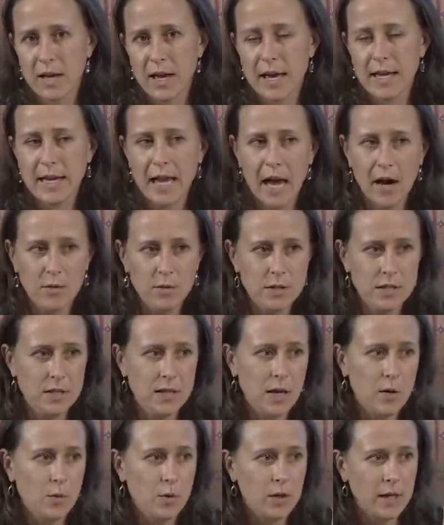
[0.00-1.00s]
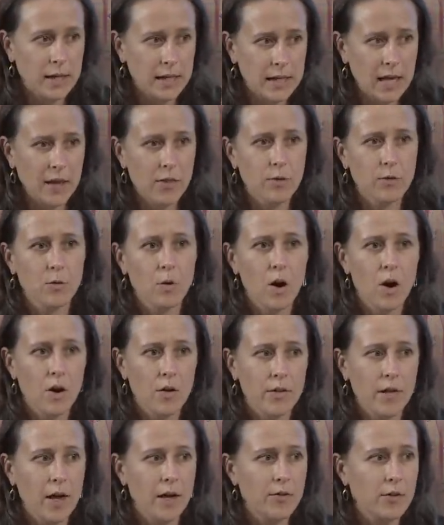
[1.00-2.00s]
And how is it that we're going to get through
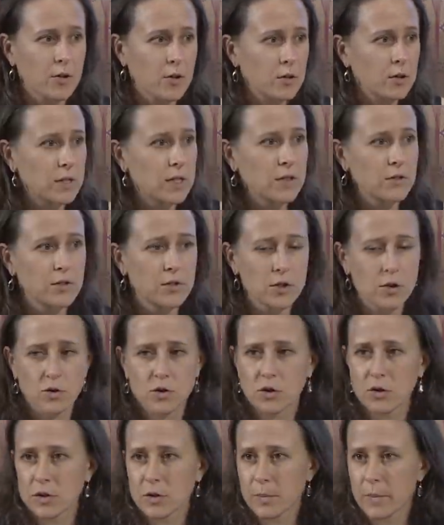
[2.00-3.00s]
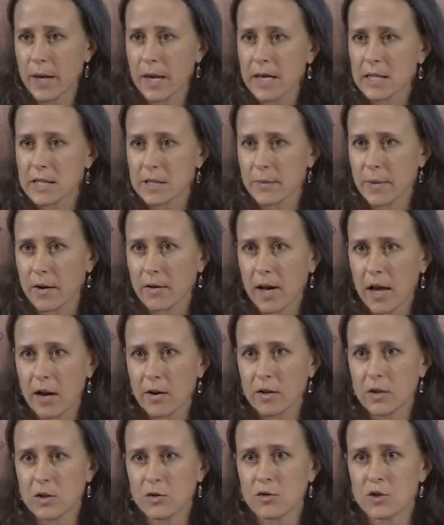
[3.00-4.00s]
all the ethical, legal, social debates about how
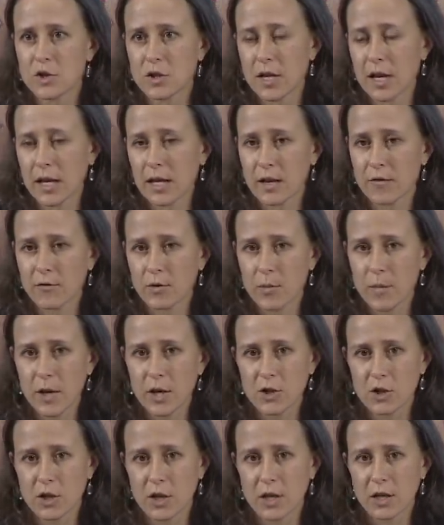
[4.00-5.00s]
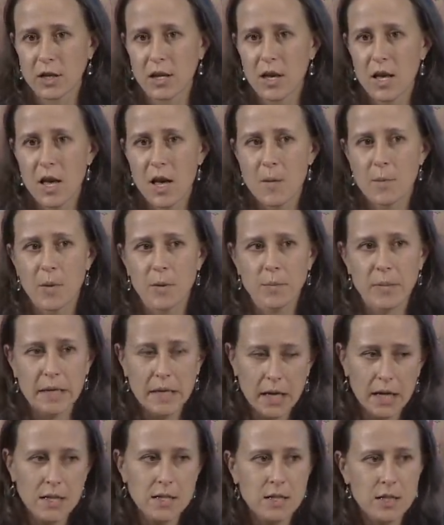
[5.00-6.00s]
to use genetic information? But
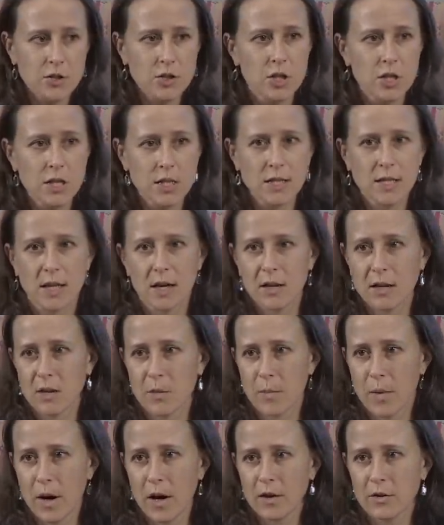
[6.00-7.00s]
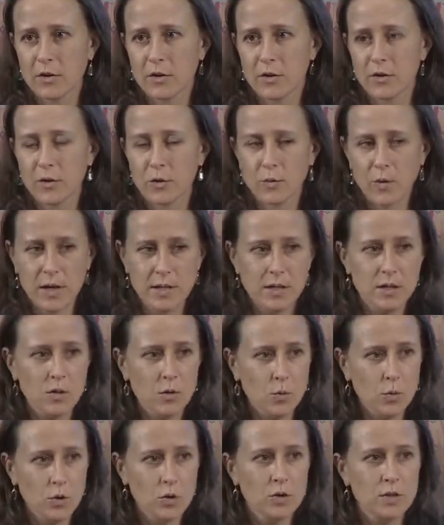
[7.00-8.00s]
because the genie's out of the bottle, the rest of
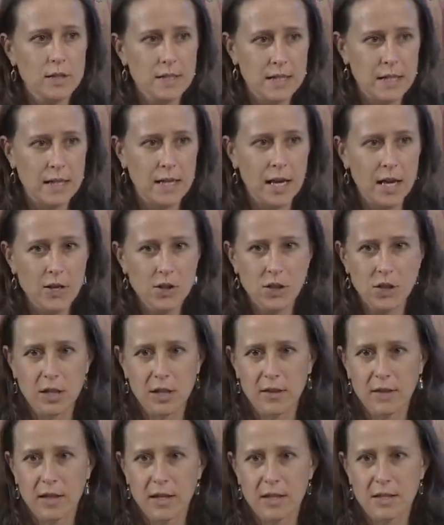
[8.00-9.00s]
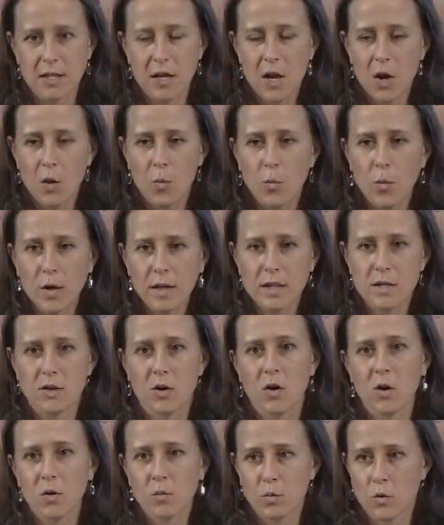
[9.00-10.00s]
the world is engaging in this. What is
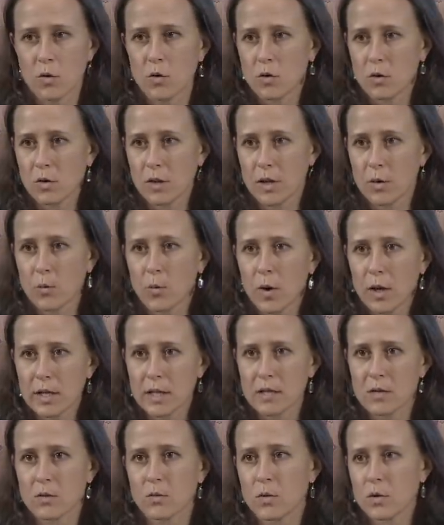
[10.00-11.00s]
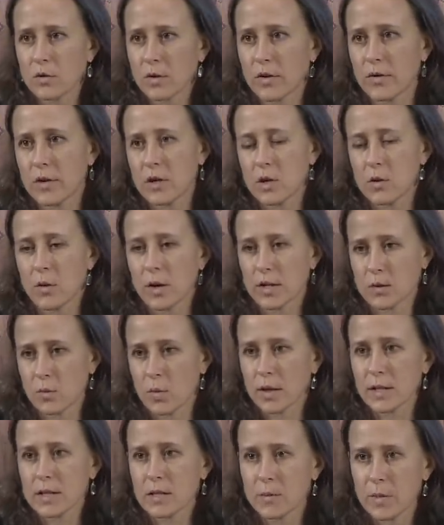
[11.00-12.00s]
our role, and what is the role that the US
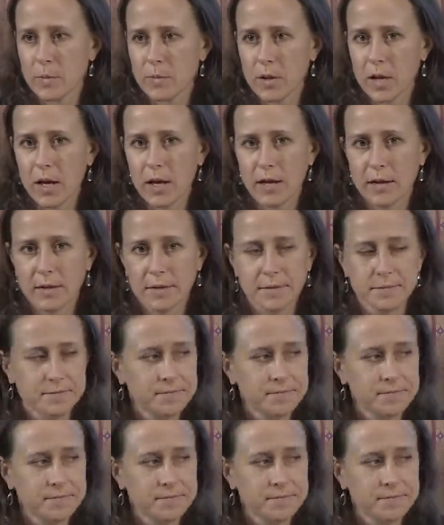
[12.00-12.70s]
wants to be playing?